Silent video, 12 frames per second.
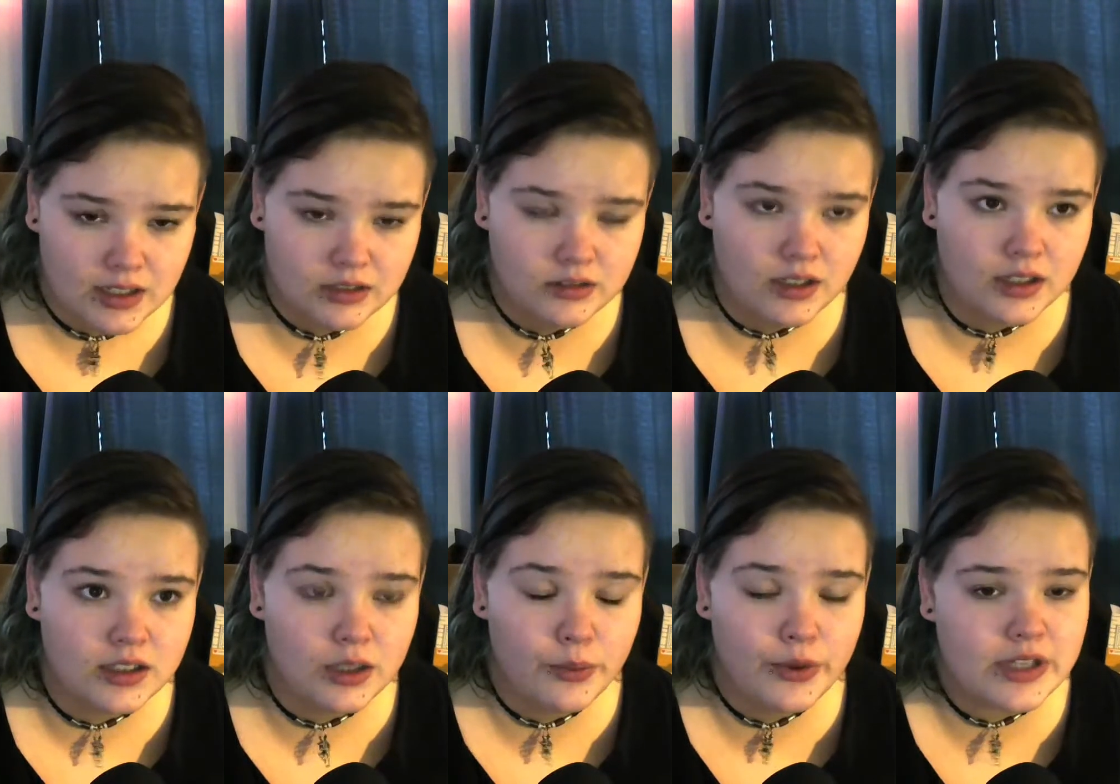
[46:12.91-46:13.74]
Look,
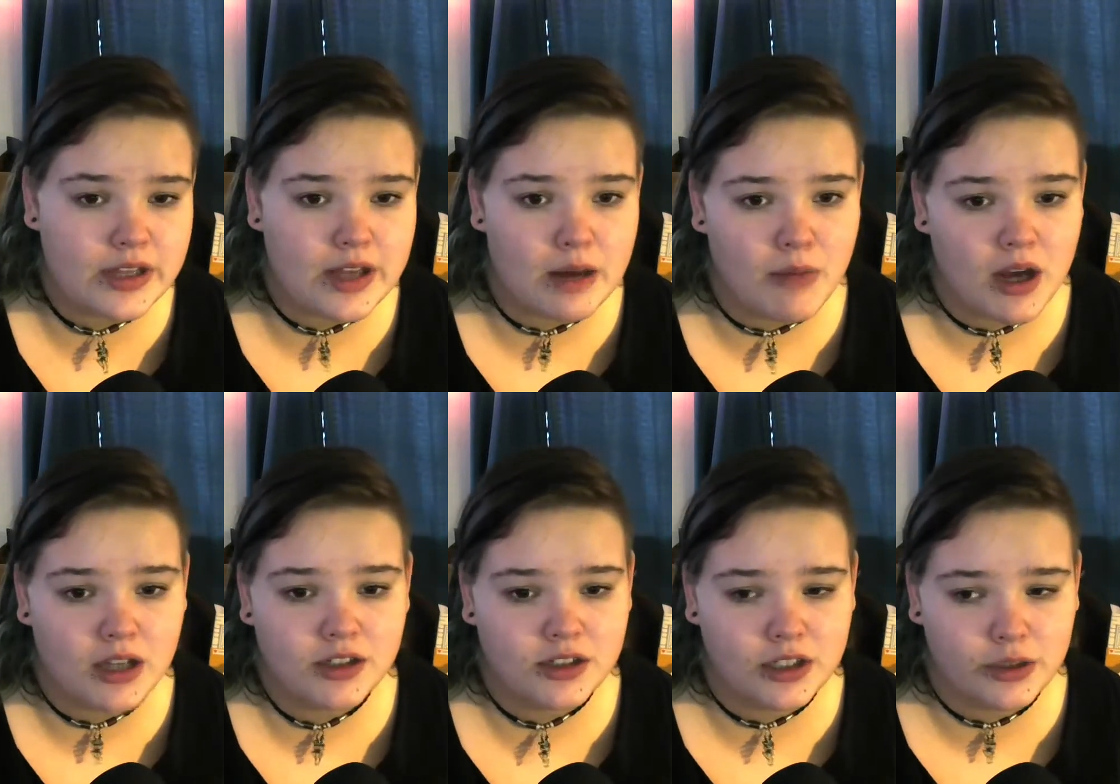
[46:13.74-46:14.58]
it wasn't that
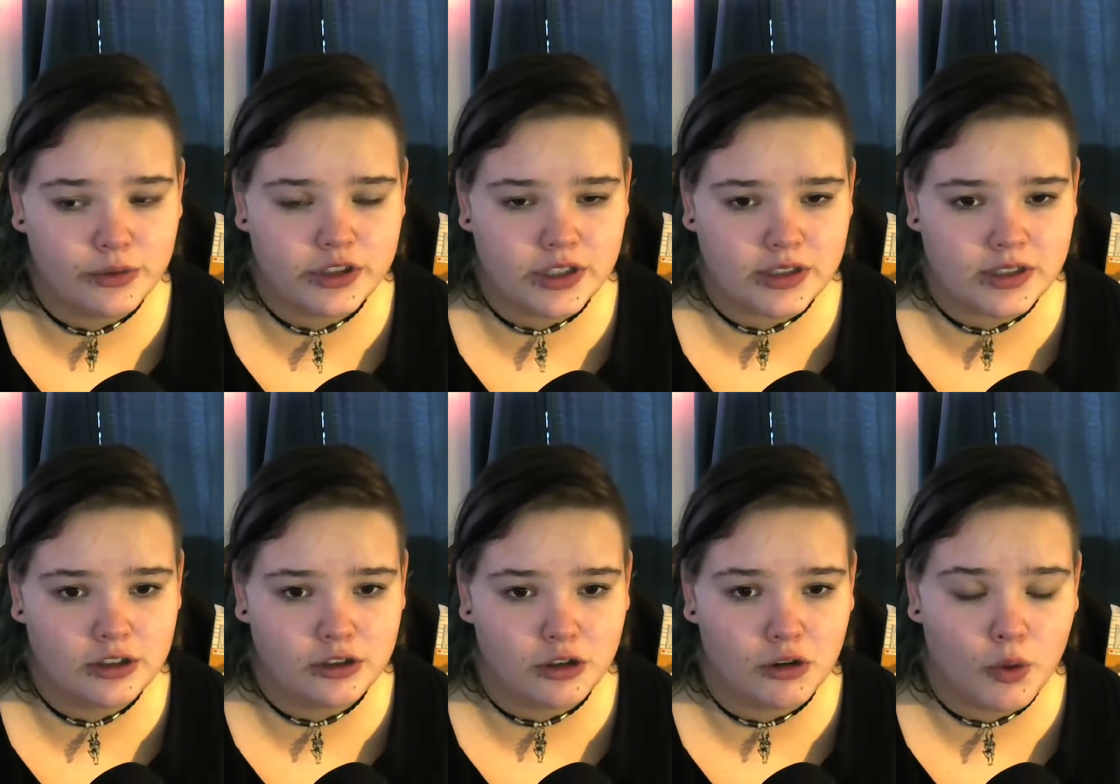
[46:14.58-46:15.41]
much. It was just,
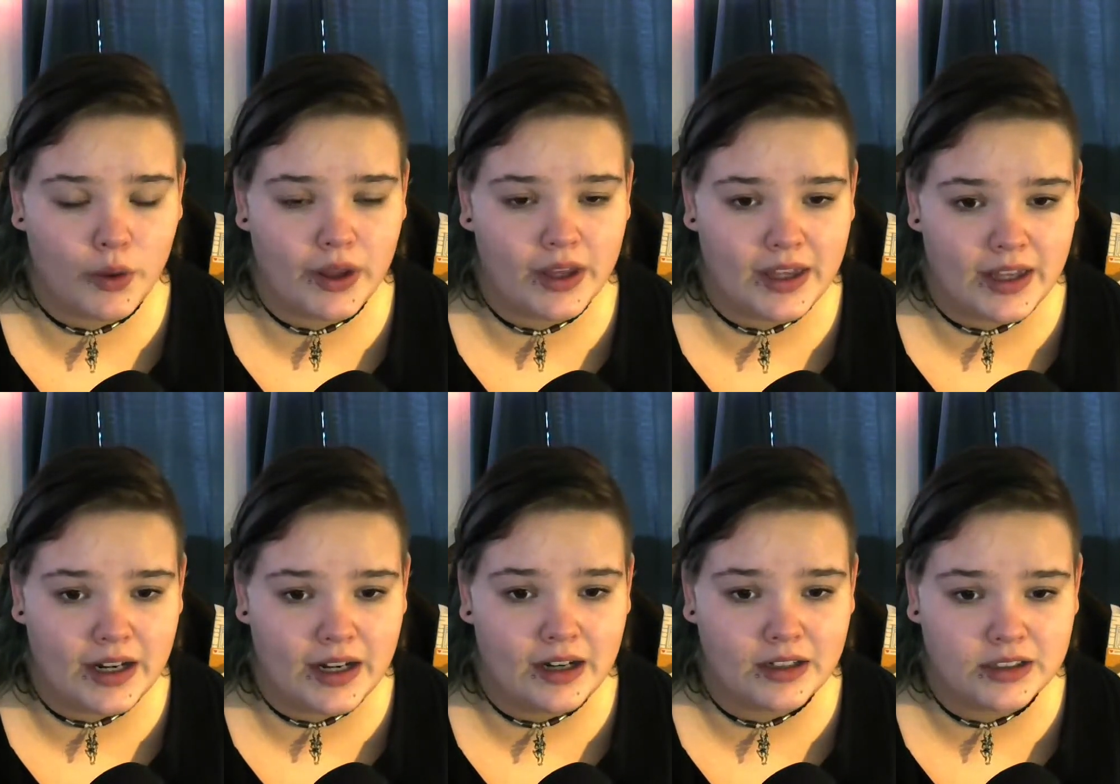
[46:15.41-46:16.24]
quick get
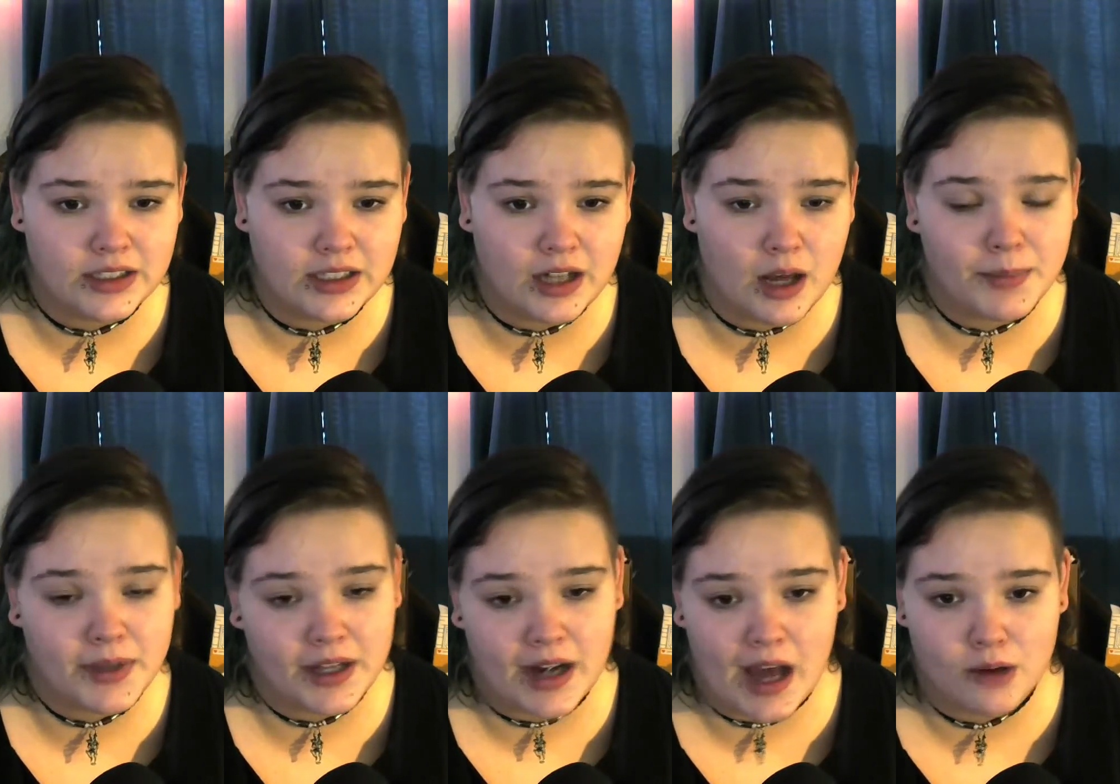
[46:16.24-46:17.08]
in, clean up,
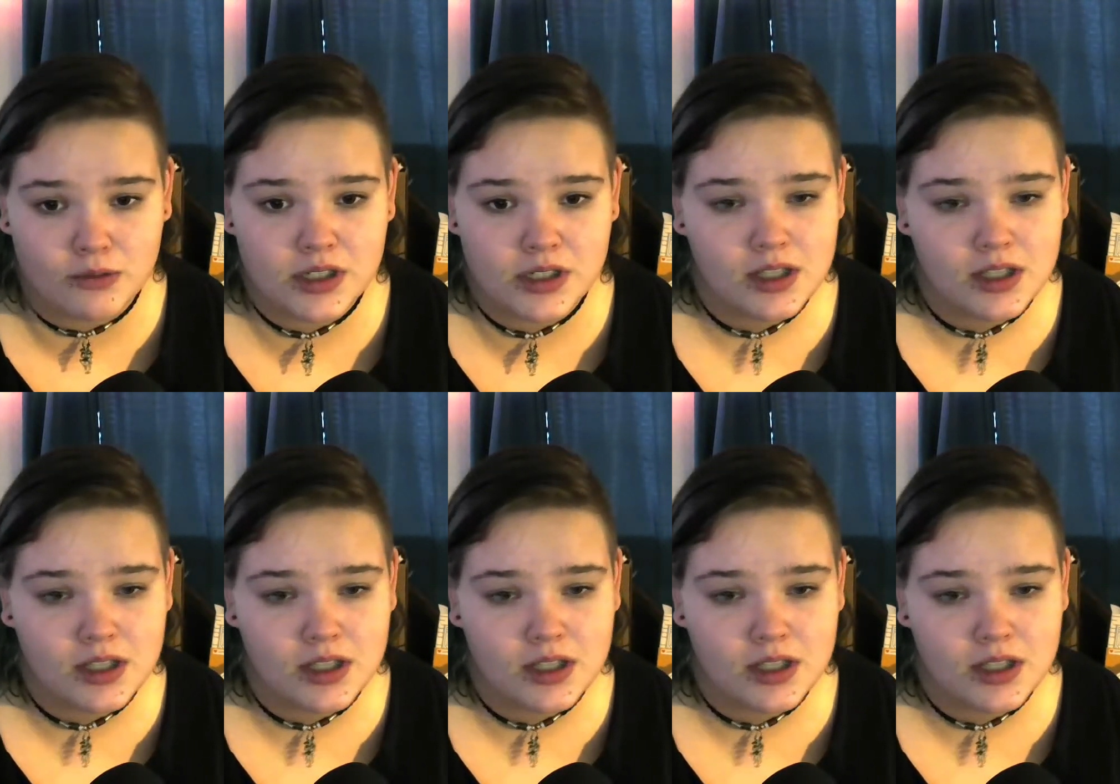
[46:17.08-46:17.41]
get out.